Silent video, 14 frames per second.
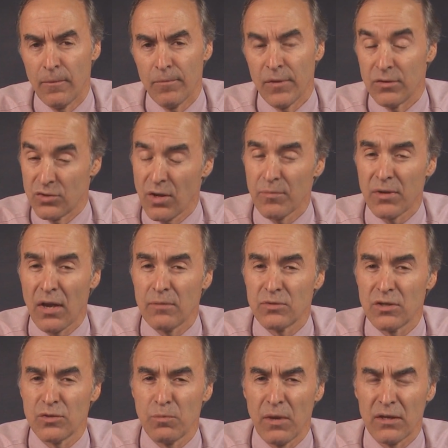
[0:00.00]
Now, sometimes
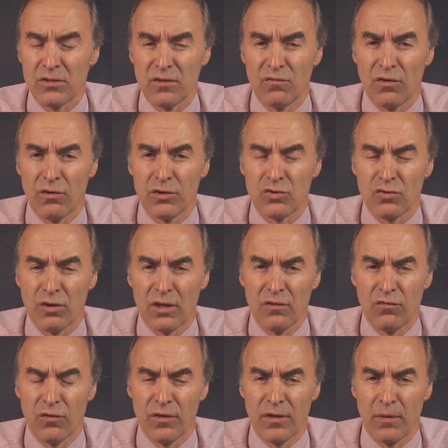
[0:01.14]
this makes it very tricky
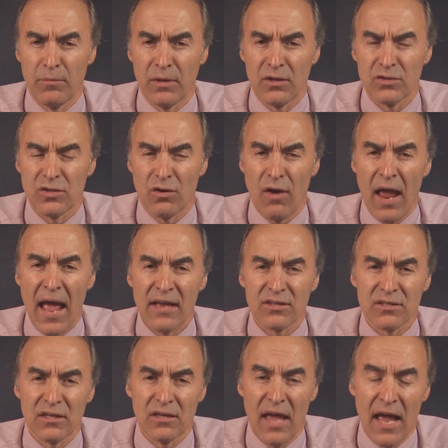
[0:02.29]
for them because they're
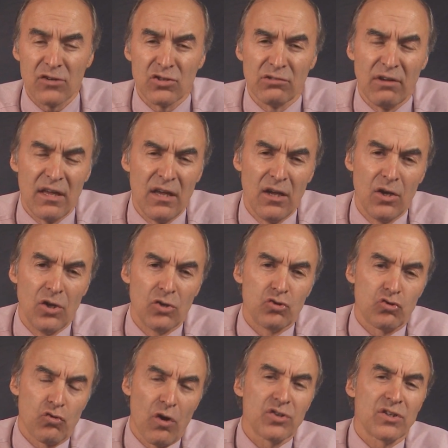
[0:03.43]
actually
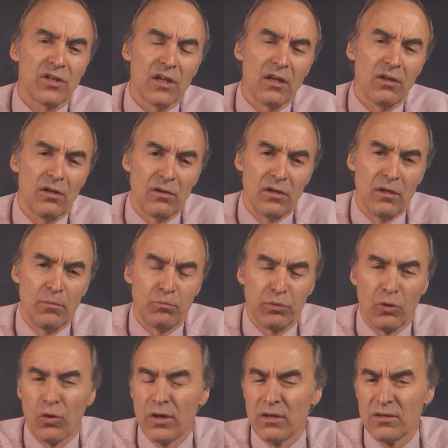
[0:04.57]
trusting
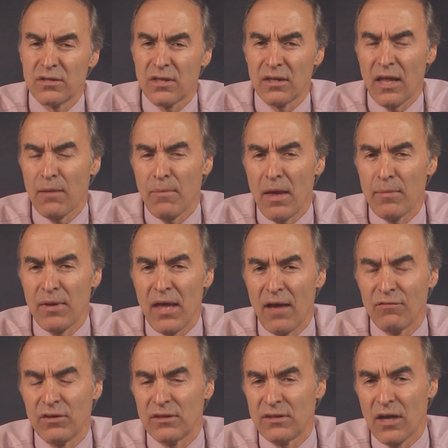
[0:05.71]
employees that they maybe
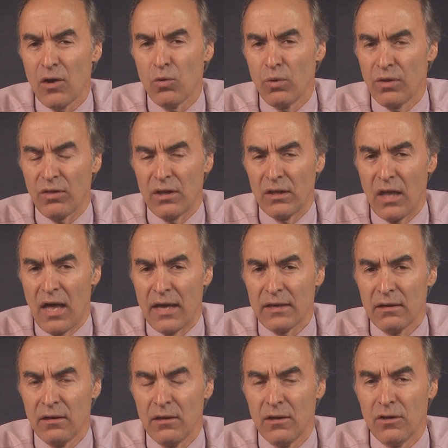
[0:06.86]
haven't dealt with a lot
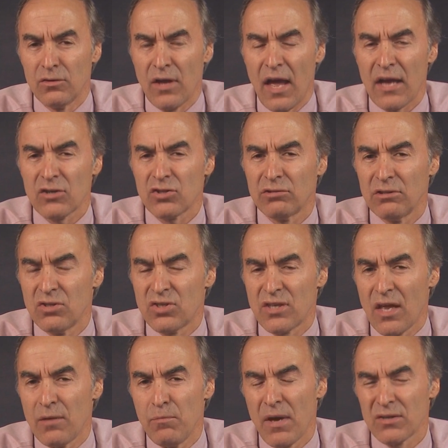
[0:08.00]
to actually
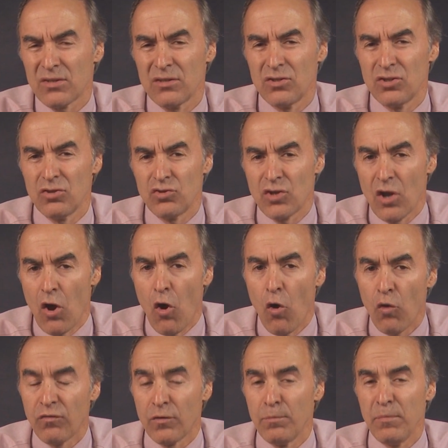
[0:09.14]
send messages
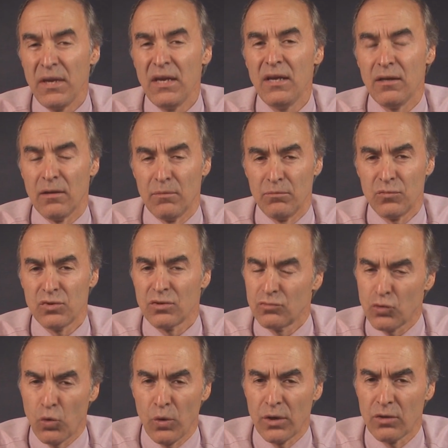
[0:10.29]
over mediums,
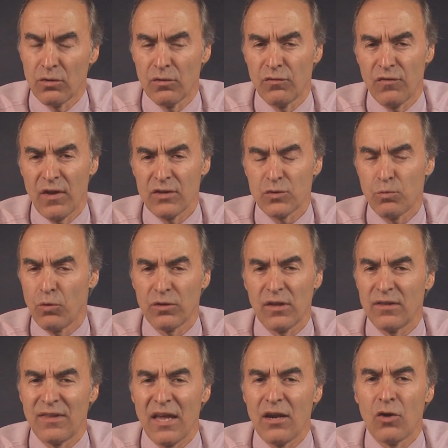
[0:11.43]
Twitter or Facebook,
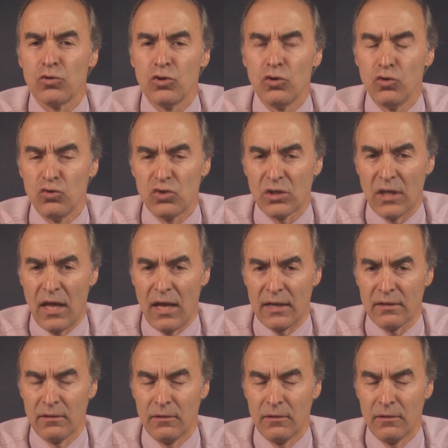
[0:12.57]
that they don't use a lot.